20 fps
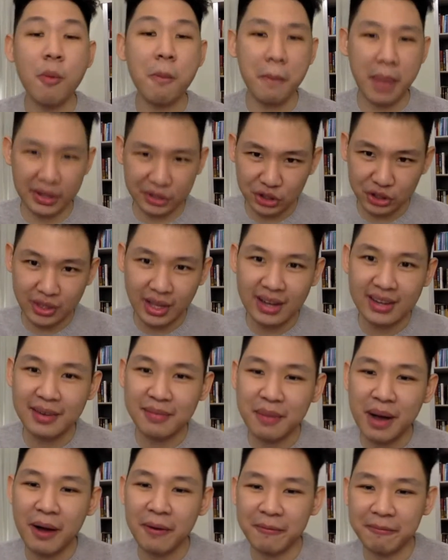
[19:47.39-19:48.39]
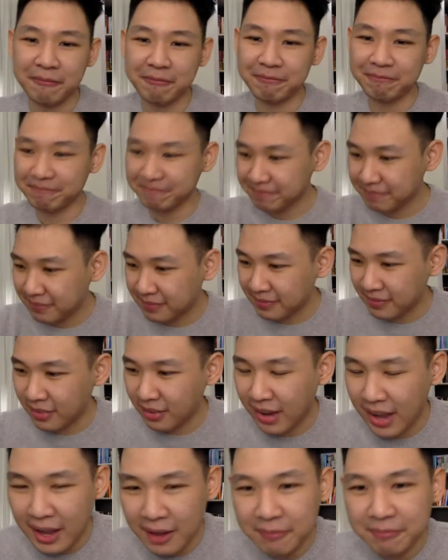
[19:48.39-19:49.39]
match that amount.
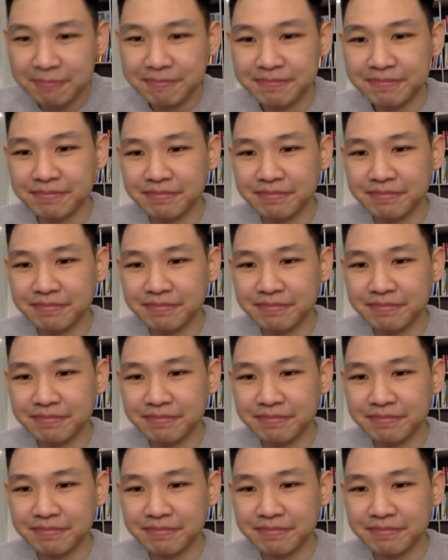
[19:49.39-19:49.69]
Okay.